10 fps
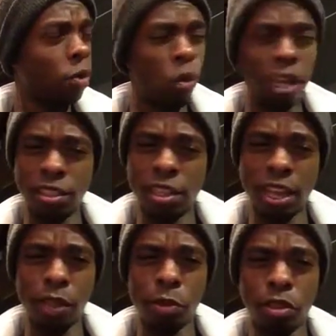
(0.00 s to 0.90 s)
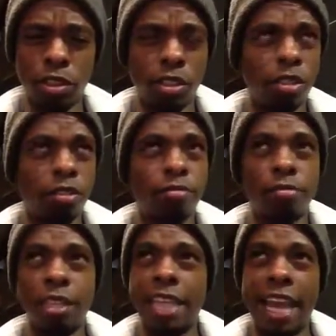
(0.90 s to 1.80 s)
Wednesday was the
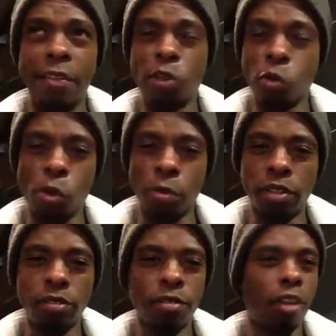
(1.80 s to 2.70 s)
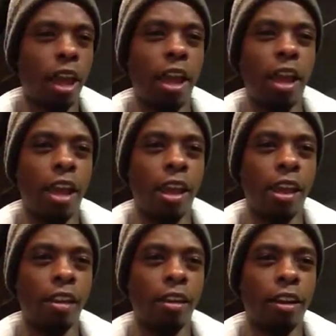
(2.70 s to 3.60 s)
day of the woman,
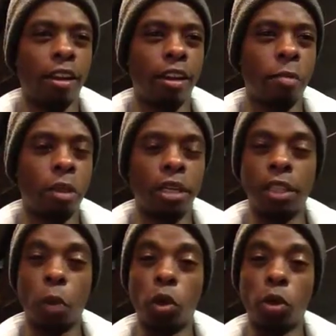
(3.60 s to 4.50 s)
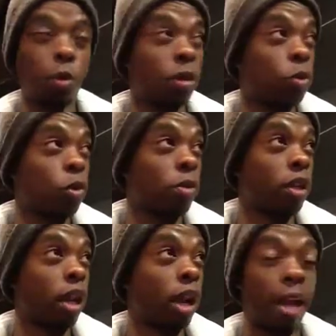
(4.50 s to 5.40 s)
and because I worked with a
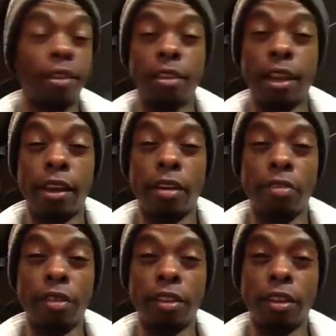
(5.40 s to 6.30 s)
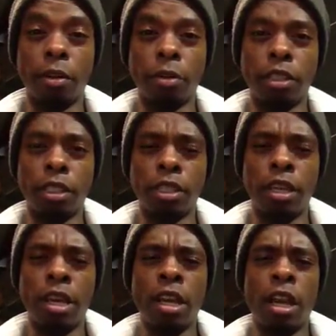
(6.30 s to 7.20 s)
woman, I had the day off. I thought it was a
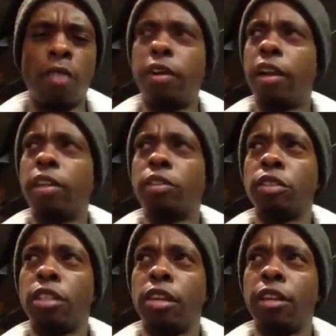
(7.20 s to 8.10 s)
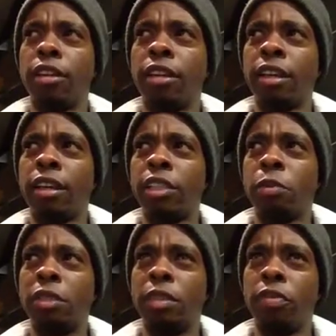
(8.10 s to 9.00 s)
very interesting thing,
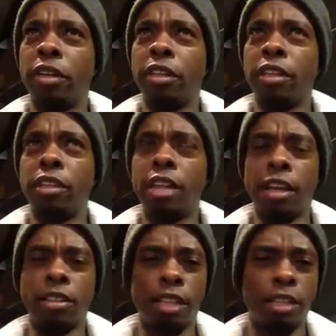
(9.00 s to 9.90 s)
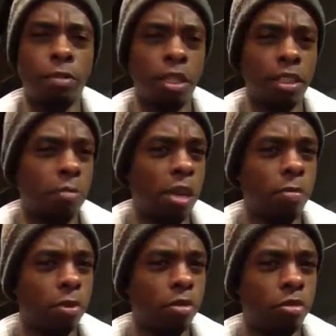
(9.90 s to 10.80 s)
specifically in the United States, because
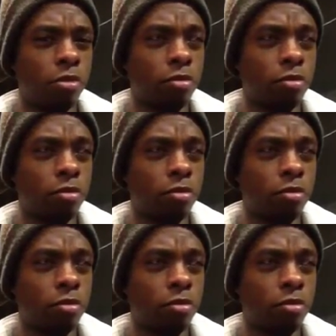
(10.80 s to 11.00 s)
people